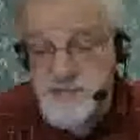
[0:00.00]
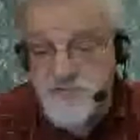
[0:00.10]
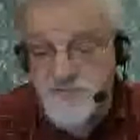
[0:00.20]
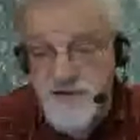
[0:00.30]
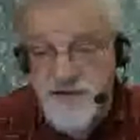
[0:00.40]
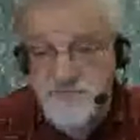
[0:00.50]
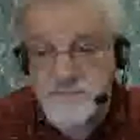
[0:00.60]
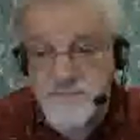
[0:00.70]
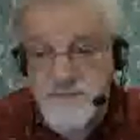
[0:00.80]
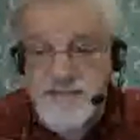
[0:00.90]
just fine.
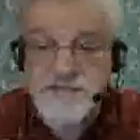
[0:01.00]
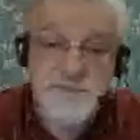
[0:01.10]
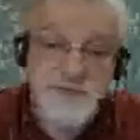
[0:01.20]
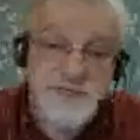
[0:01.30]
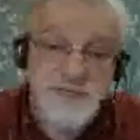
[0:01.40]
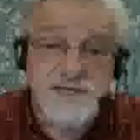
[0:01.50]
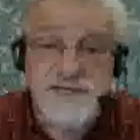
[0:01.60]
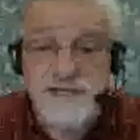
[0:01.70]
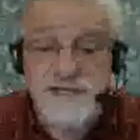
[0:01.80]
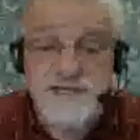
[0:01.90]
That's because the
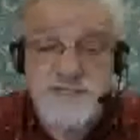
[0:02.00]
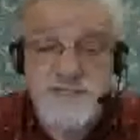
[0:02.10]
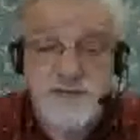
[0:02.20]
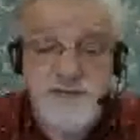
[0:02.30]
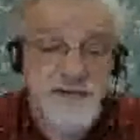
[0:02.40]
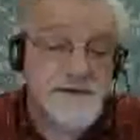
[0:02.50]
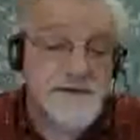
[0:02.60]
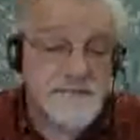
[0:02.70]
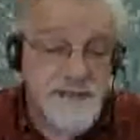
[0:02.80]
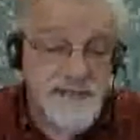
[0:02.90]
data is still there.